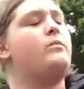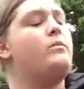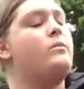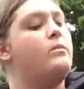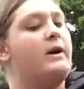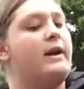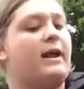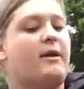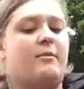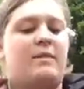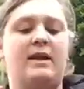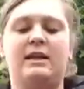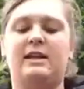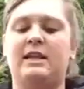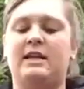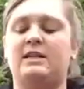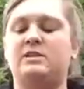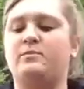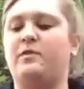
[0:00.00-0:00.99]
When I made
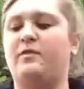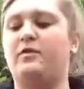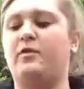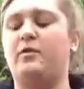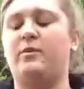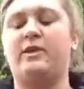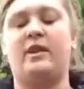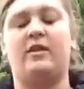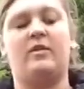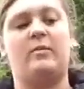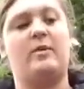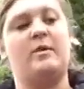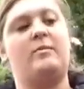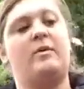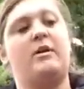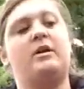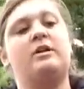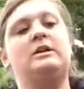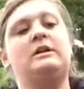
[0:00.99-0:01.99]
these before with other
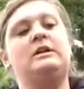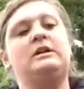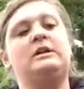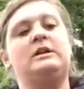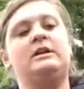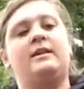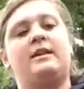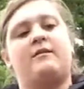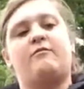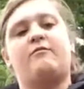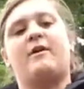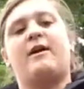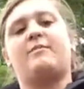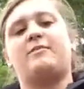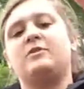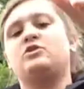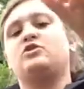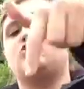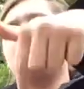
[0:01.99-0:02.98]
people, they've
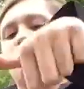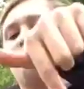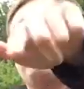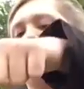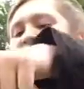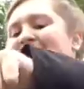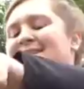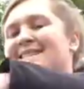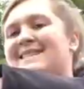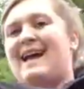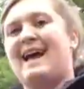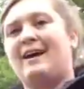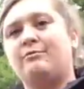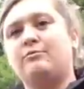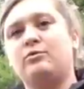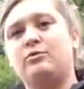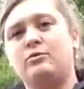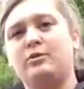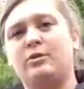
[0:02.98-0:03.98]
wrapped the string
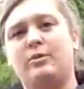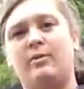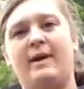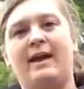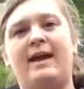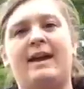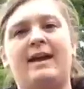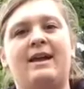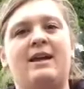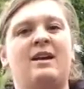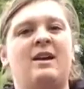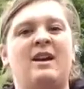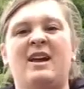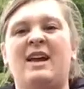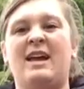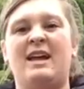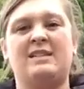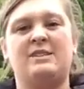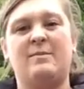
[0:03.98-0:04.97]
down all the way.
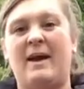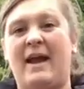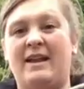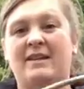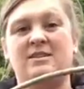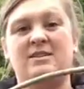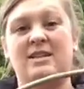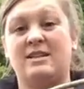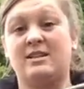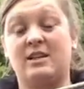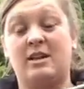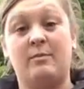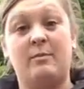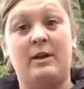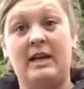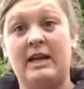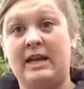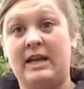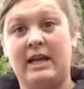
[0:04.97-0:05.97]
It depends, it's
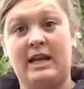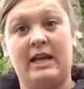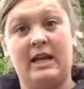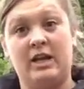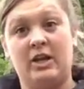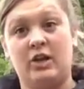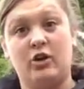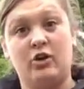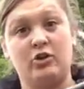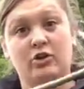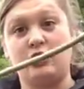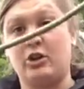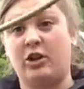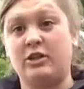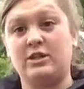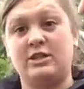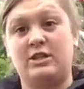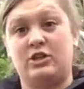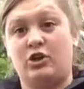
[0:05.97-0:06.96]
completely your
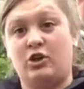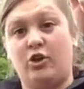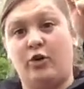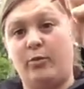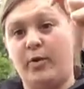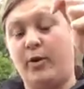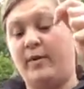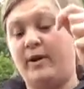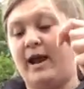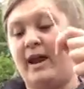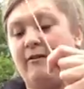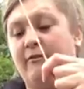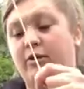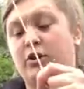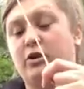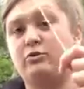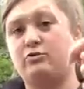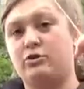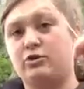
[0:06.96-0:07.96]
choice, it's your bow and arrow,
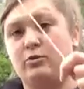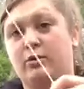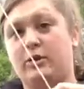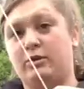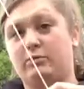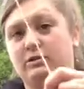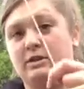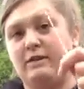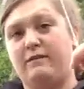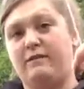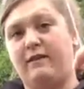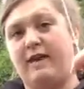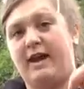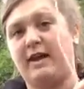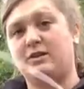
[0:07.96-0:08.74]
you do what you see fit.